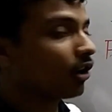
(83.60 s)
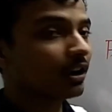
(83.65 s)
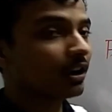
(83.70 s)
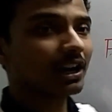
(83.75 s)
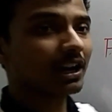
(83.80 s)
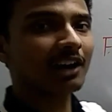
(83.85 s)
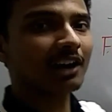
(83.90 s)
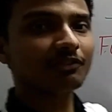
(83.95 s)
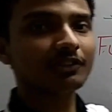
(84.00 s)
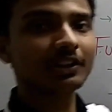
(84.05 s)
or
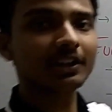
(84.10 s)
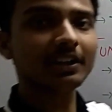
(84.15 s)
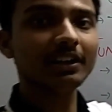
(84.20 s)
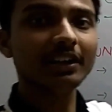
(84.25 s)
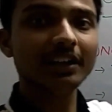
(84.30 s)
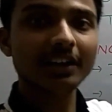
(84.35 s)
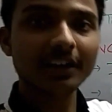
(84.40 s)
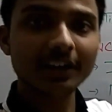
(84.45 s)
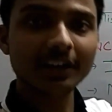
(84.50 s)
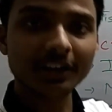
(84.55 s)

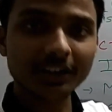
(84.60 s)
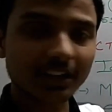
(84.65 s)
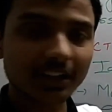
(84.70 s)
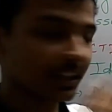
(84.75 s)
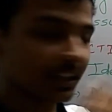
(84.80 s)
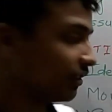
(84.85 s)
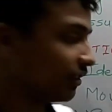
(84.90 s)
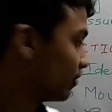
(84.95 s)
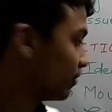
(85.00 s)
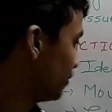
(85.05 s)
after
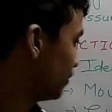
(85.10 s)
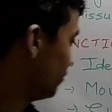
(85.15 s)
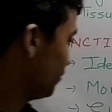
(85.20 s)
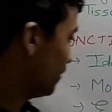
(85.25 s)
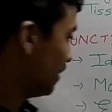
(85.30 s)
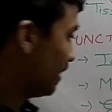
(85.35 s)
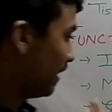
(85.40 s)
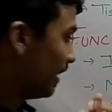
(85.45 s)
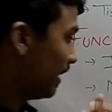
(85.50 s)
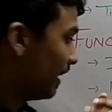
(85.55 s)

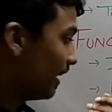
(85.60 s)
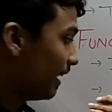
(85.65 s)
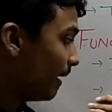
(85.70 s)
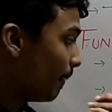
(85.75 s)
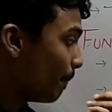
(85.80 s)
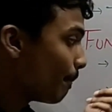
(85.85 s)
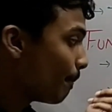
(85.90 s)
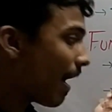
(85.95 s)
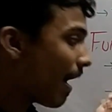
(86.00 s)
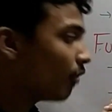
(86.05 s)
recognition,
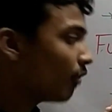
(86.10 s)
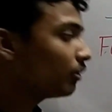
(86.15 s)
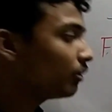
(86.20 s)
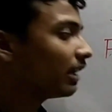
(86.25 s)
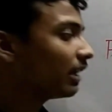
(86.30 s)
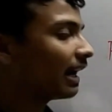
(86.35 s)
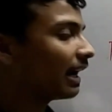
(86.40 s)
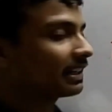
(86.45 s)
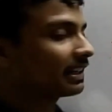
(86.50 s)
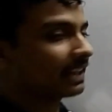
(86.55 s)
mount
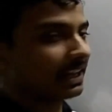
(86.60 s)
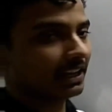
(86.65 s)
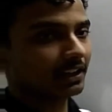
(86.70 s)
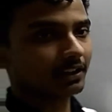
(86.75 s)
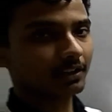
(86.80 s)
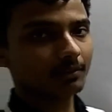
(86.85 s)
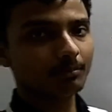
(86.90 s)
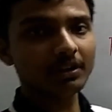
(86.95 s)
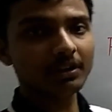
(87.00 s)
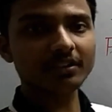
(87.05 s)
the
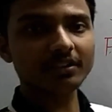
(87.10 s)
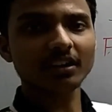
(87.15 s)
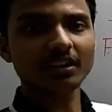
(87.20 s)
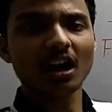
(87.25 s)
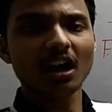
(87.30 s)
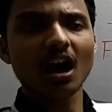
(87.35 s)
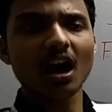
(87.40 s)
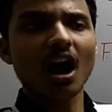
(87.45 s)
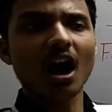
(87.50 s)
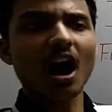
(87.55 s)
attack, means
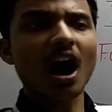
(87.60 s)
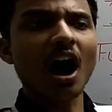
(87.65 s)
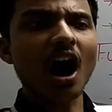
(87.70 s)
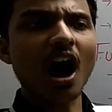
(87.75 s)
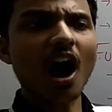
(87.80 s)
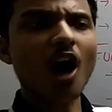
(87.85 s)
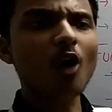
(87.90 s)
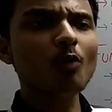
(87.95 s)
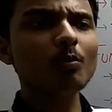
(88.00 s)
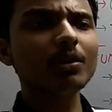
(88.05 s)

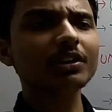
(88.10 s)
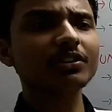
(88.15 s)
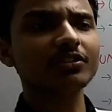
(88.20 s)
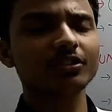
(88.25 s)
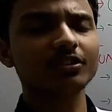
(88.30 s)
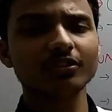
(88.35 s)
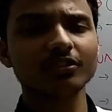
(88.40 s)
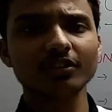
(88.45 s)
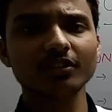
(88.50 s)
how much